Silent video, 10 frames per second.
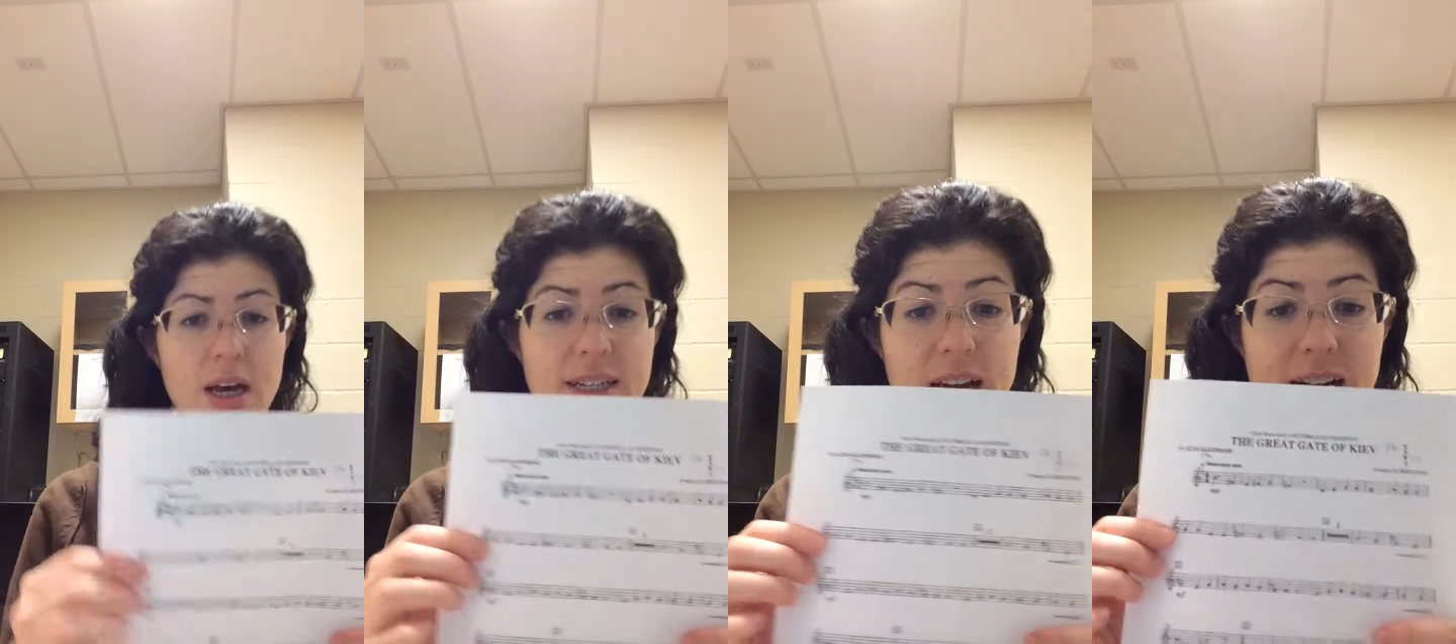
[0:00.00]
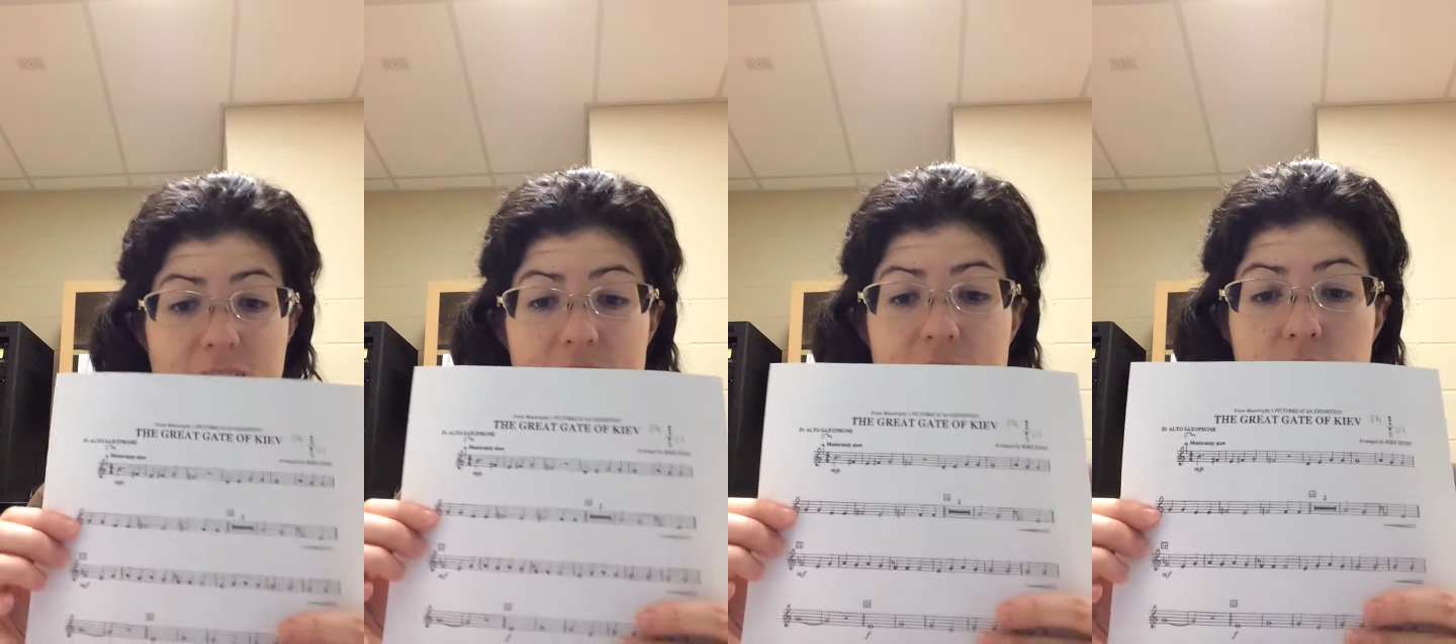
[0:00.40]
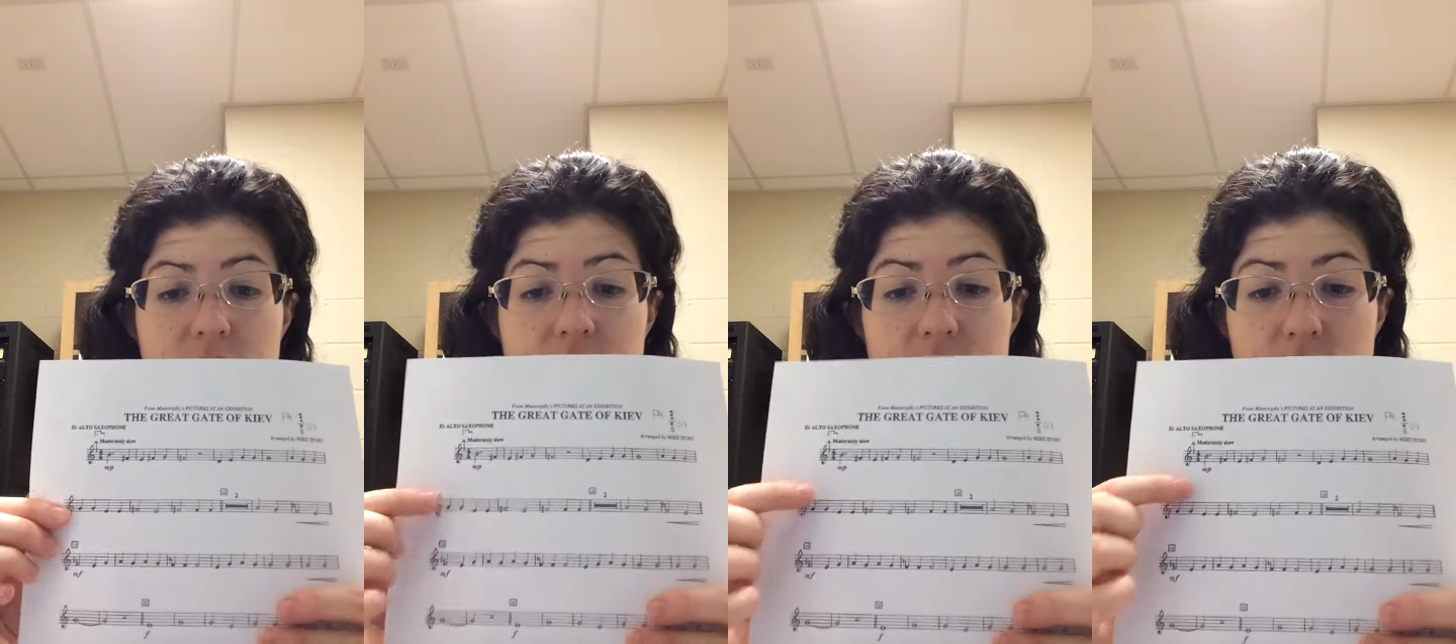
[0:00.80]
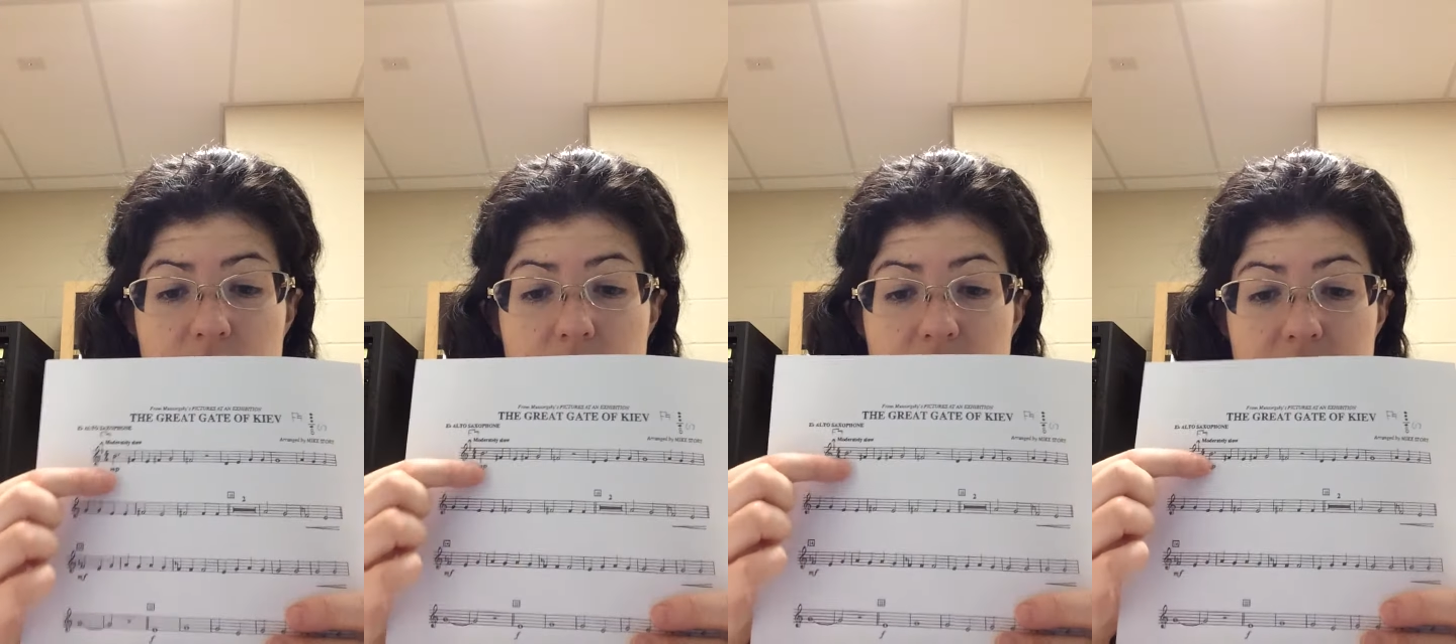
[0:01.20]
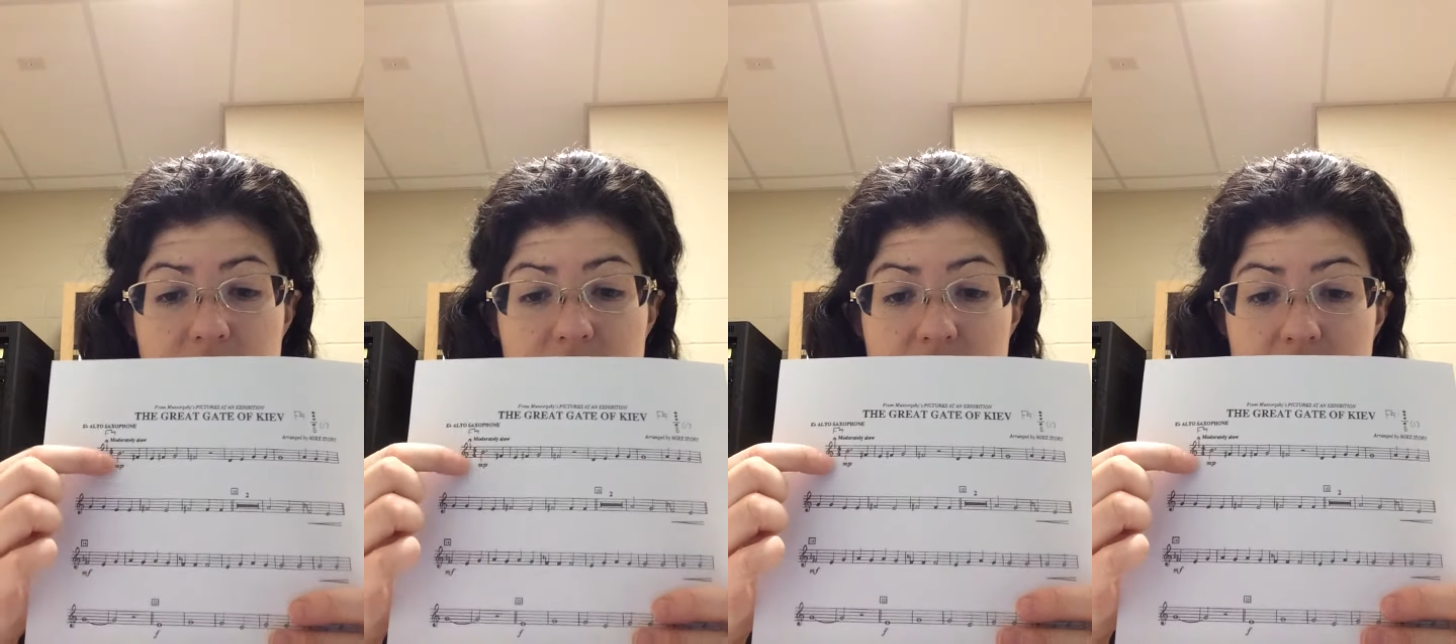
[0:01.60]
A dotted half note is 3
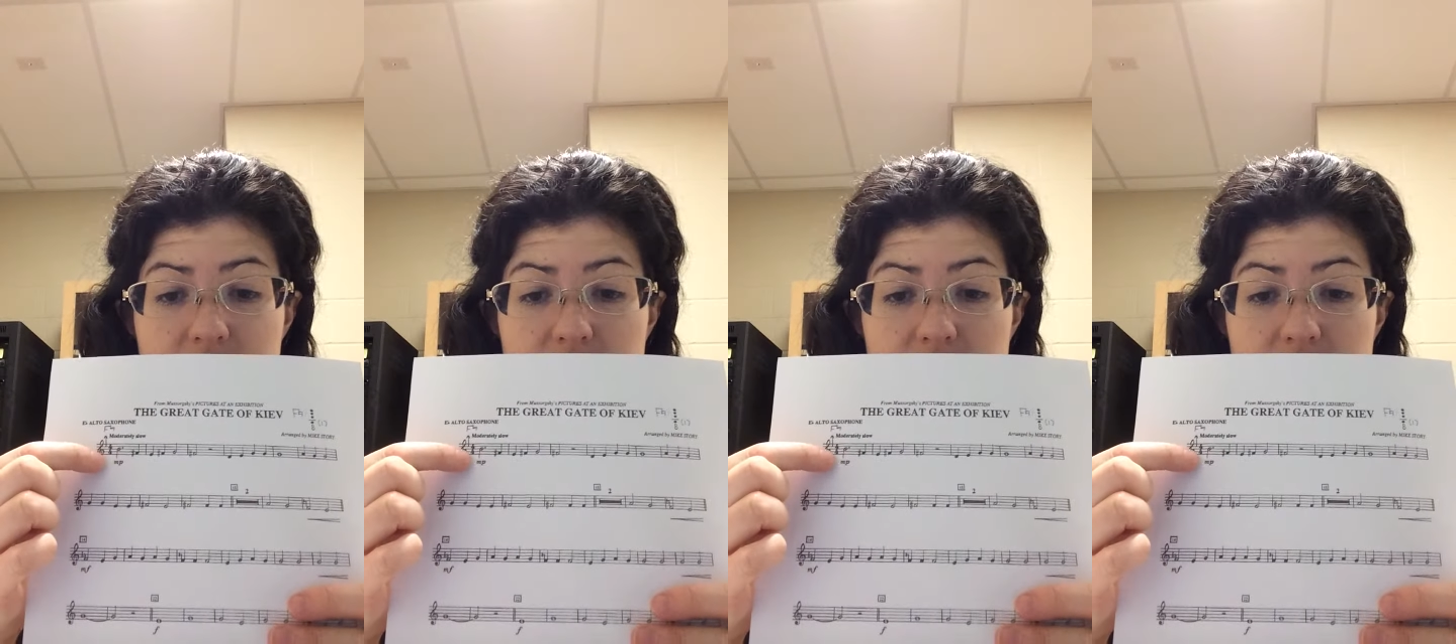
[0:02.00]
beats.